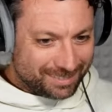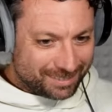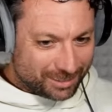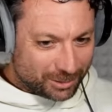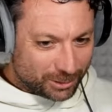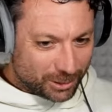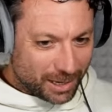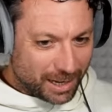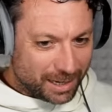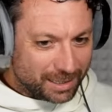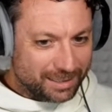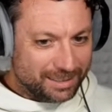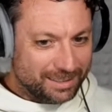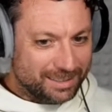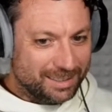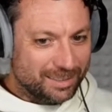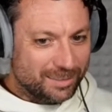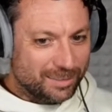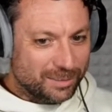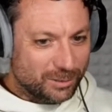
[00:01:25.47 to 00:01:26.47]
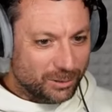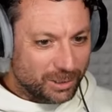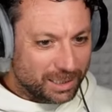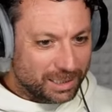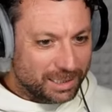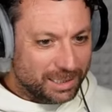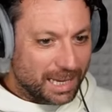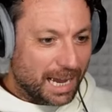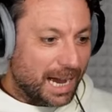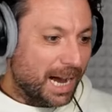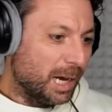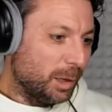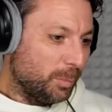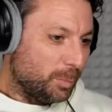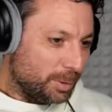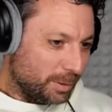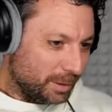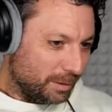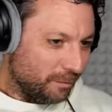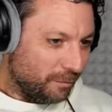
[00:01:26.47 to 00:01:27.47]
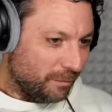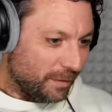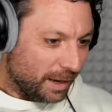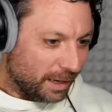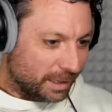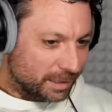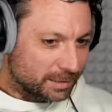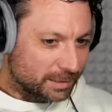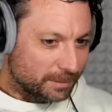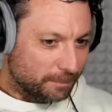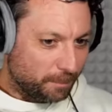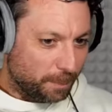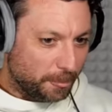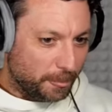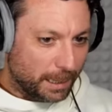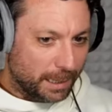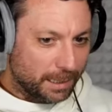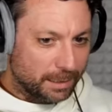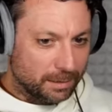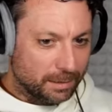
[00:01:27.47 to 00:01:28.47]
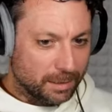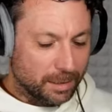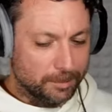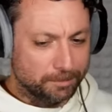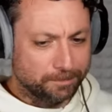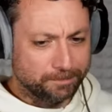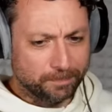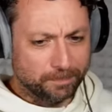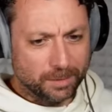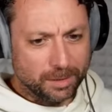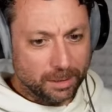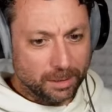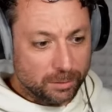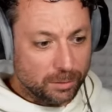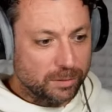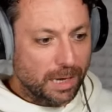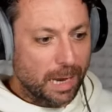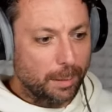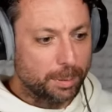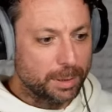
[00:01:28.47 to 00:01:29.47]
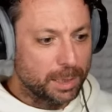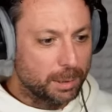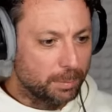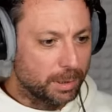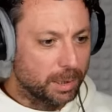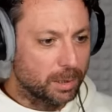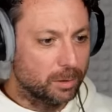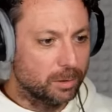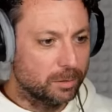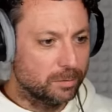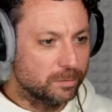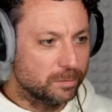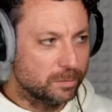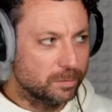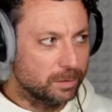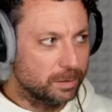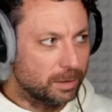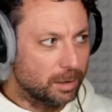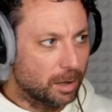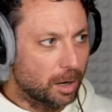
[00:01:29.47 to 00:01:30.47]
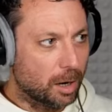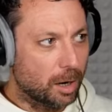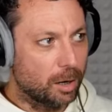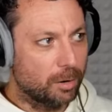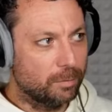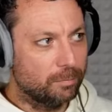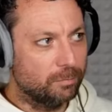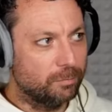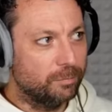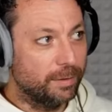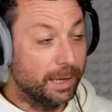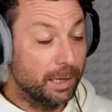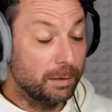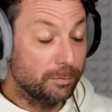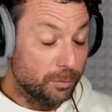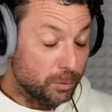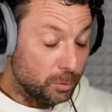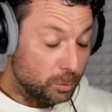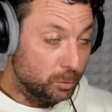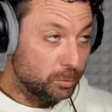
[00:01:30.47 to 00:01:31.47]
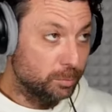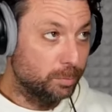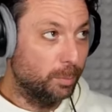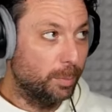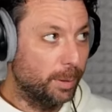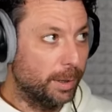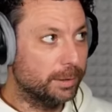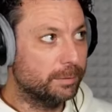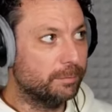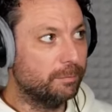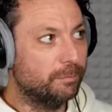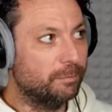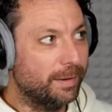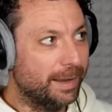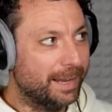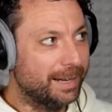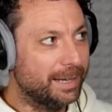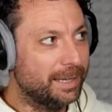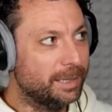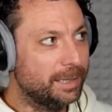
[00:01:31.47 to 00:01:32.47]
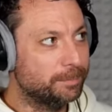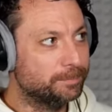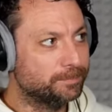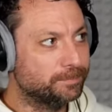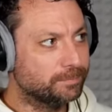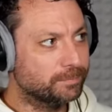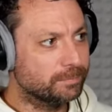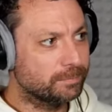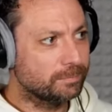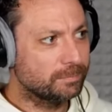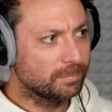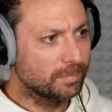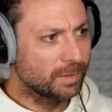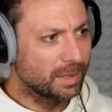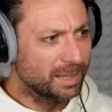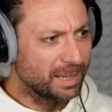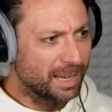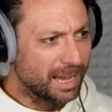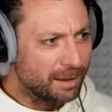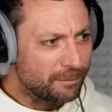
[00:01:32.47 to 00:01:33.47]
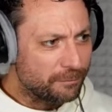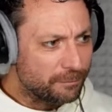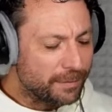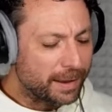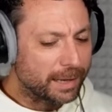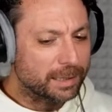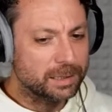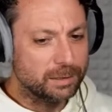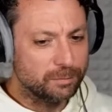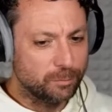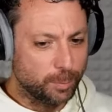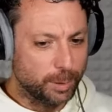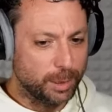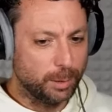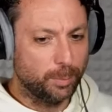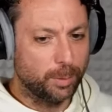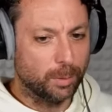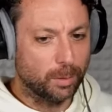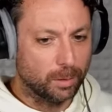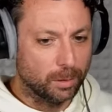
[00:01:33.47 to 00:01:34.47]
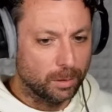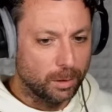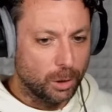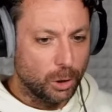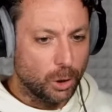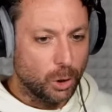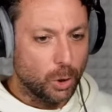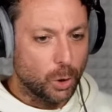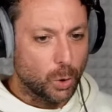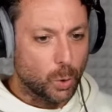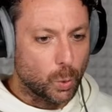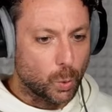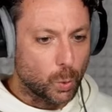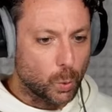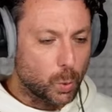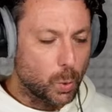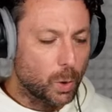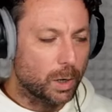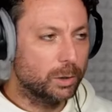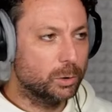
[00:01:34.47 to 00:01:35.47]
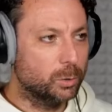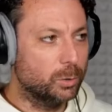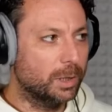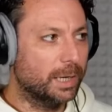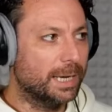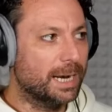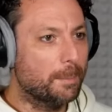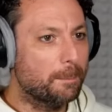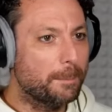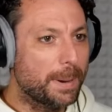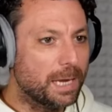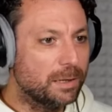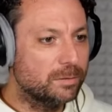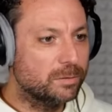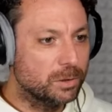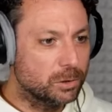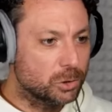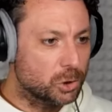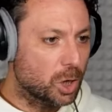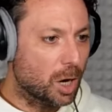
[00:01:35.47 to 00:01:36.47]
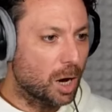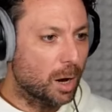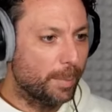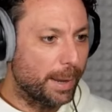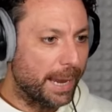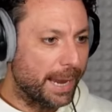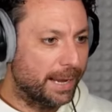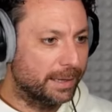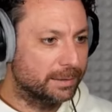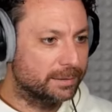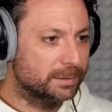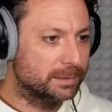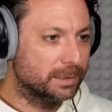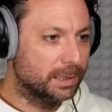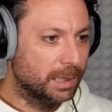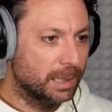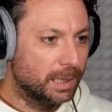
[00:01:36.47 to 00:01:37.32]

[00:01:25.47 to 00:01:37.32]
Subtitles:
Trend is really hype, in fact. And this is happening because there are very few but very effective people who are doing an amazing job at